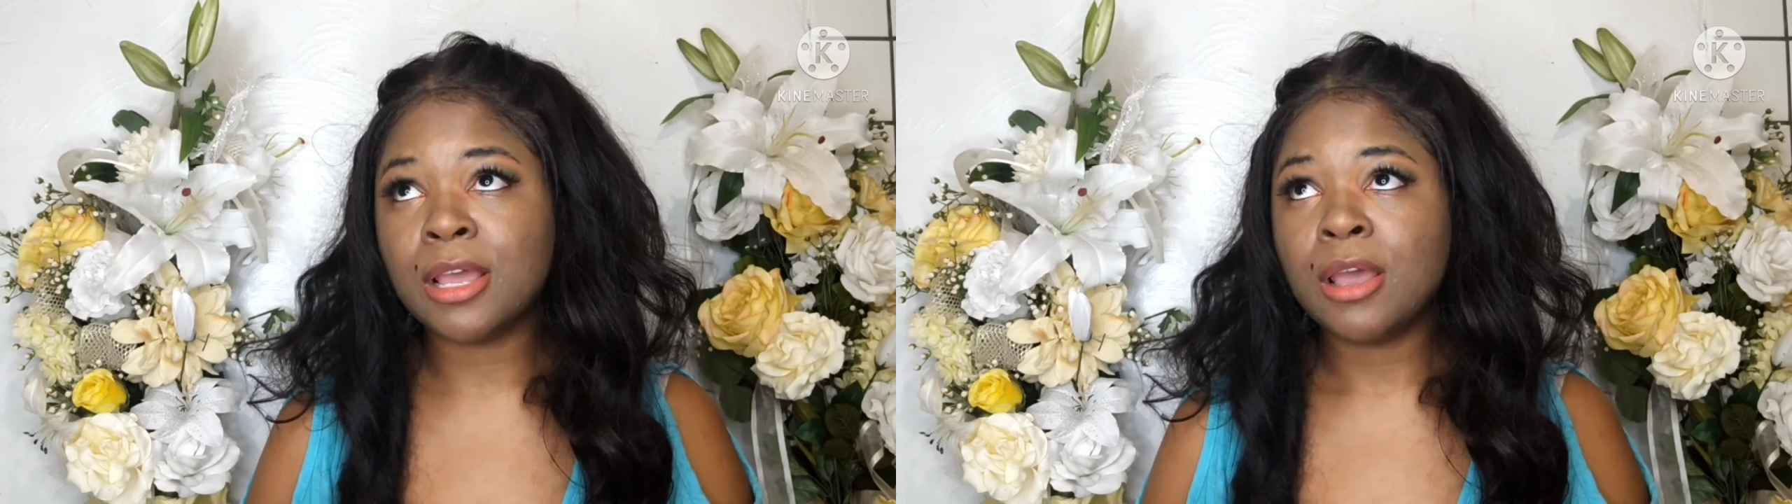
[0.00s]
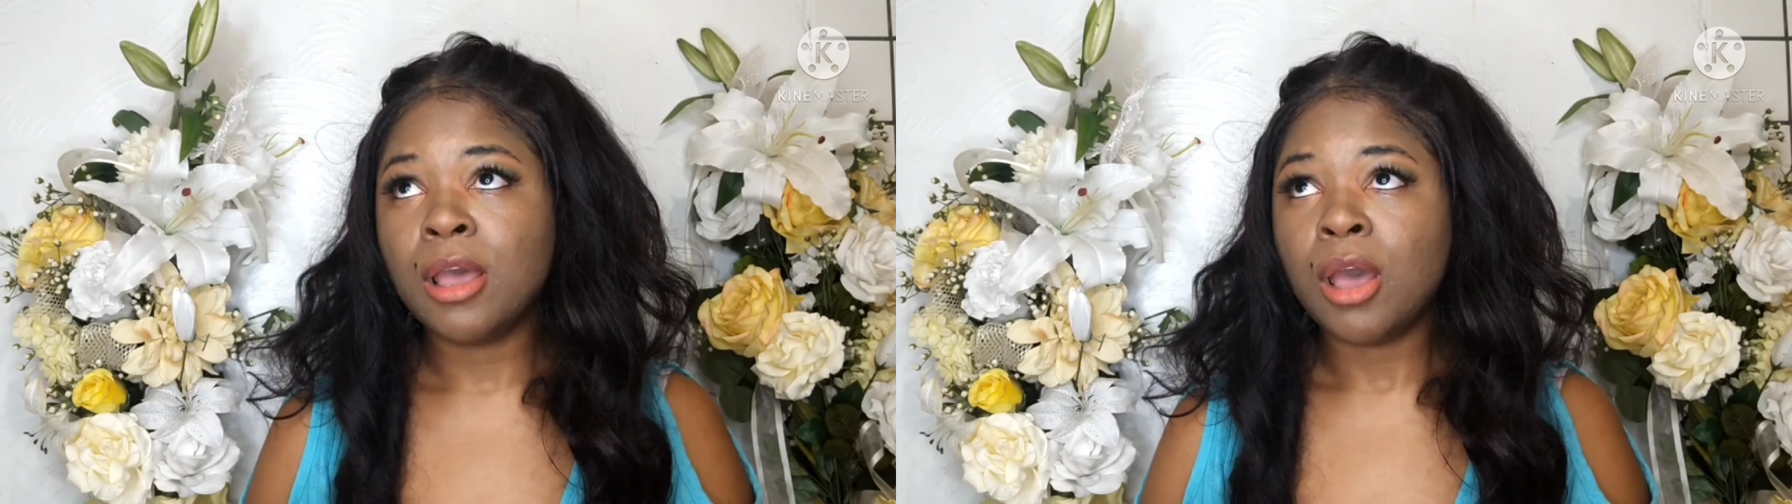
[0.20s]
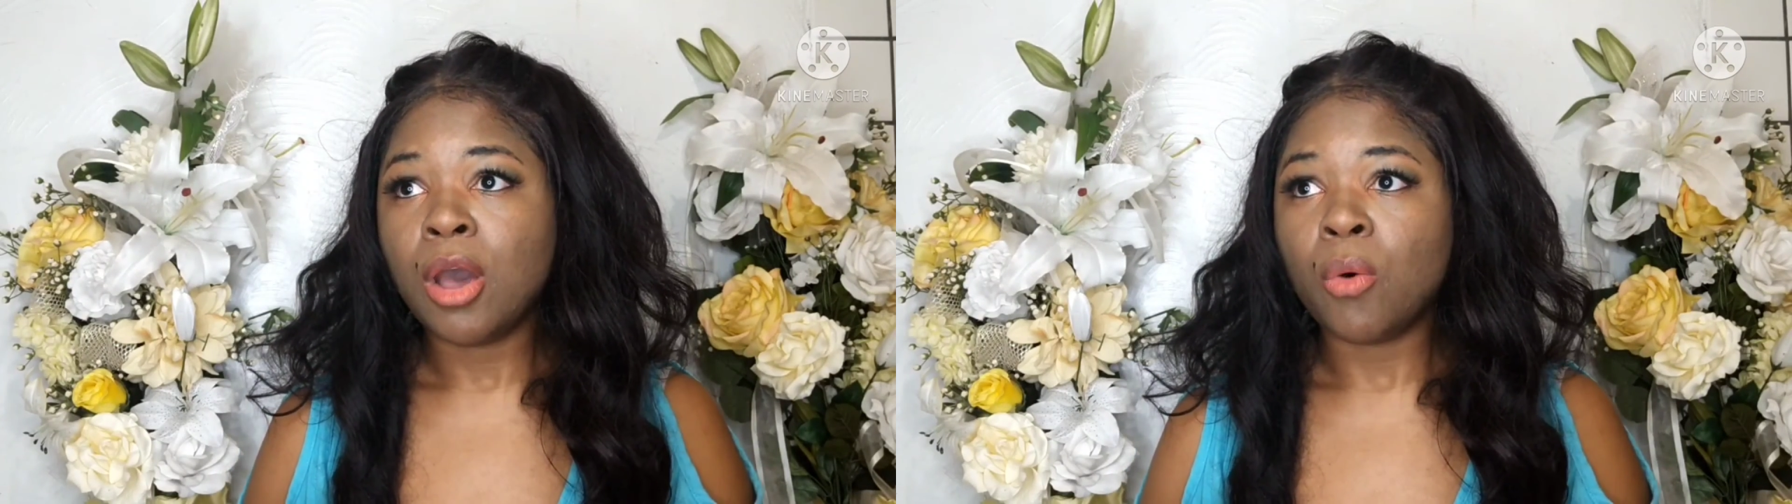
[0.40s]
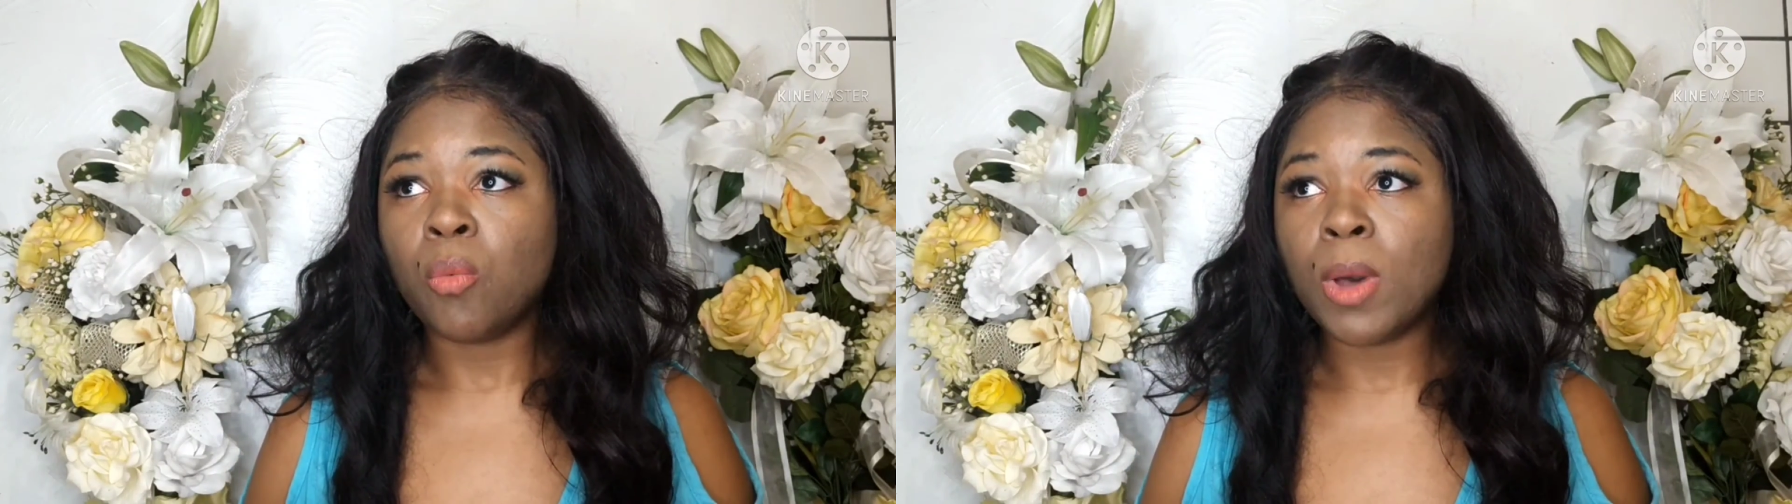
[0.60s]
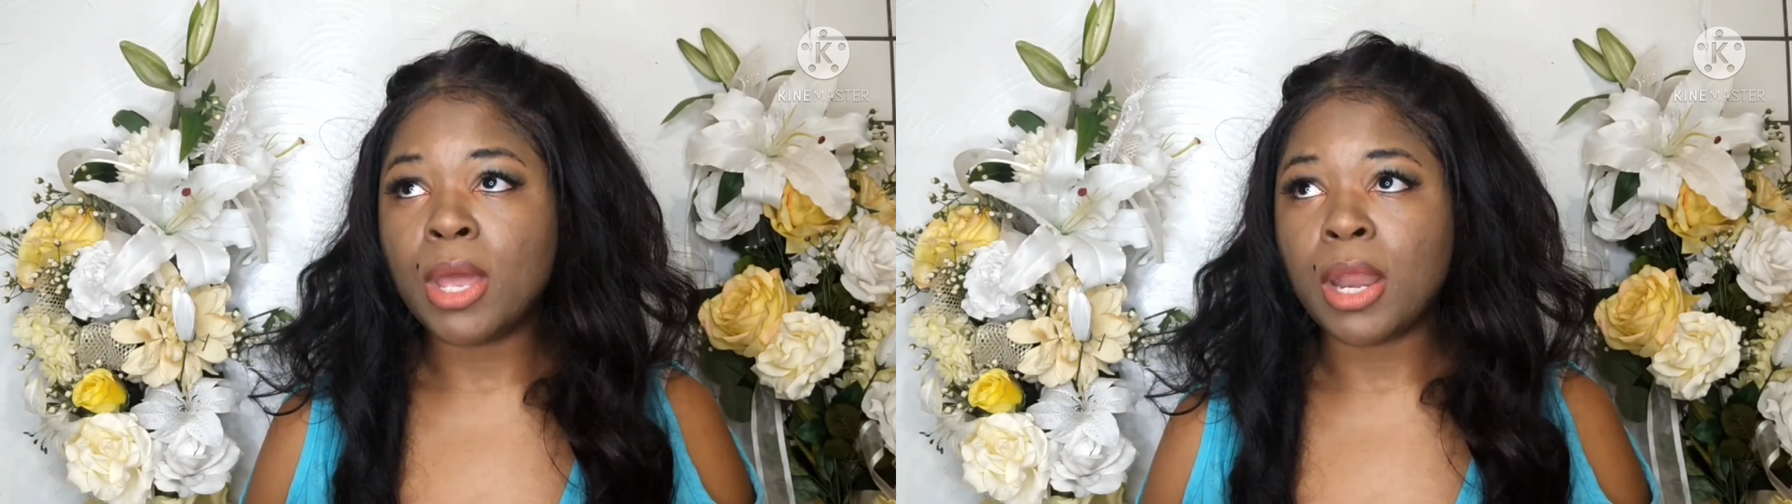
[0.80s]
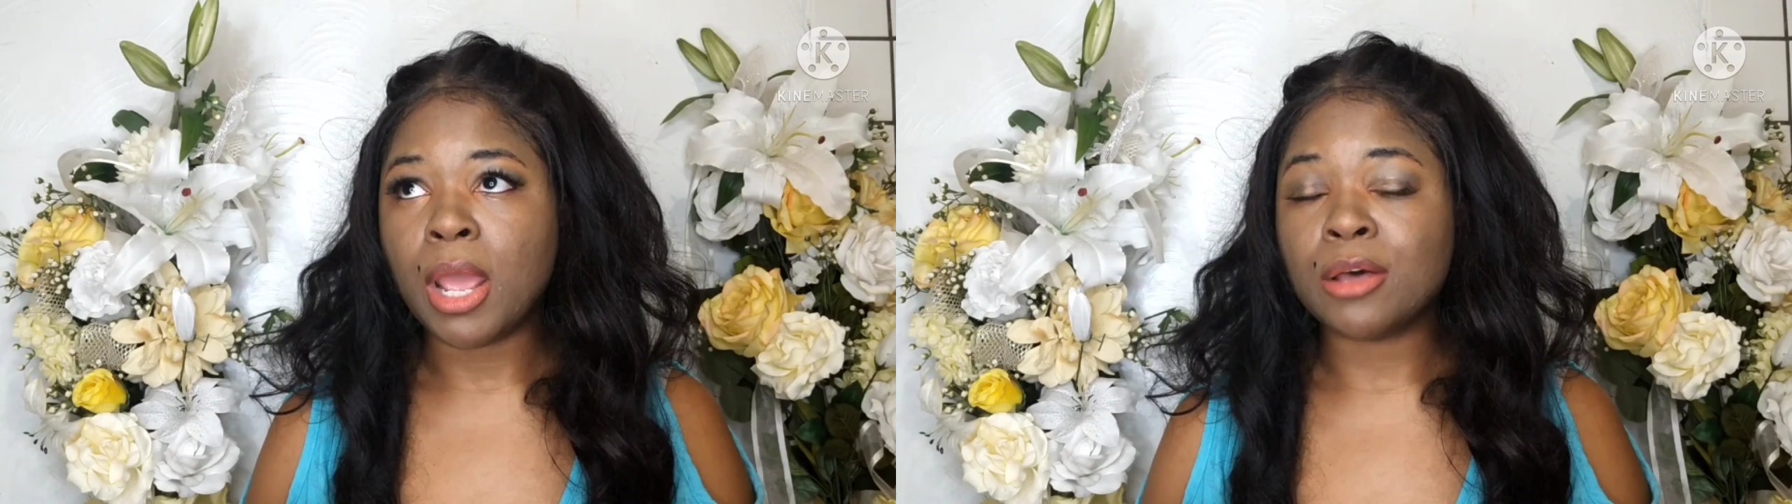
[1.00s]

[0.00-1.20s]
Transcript: what else?